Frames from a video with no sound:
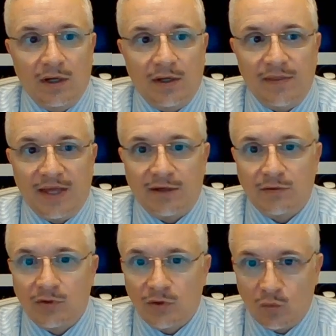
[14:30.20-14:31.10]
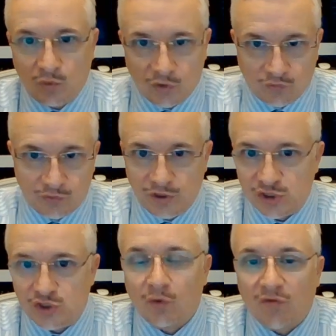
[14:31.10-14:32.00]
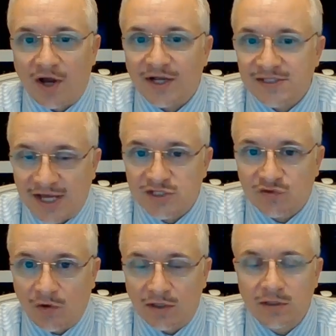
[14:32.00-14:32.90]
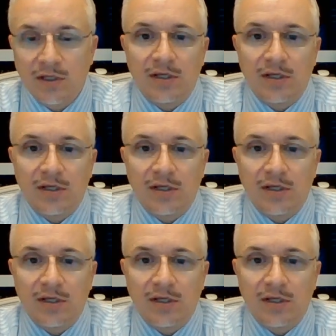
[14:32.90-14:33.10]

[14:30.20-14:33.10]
and then you do a test run,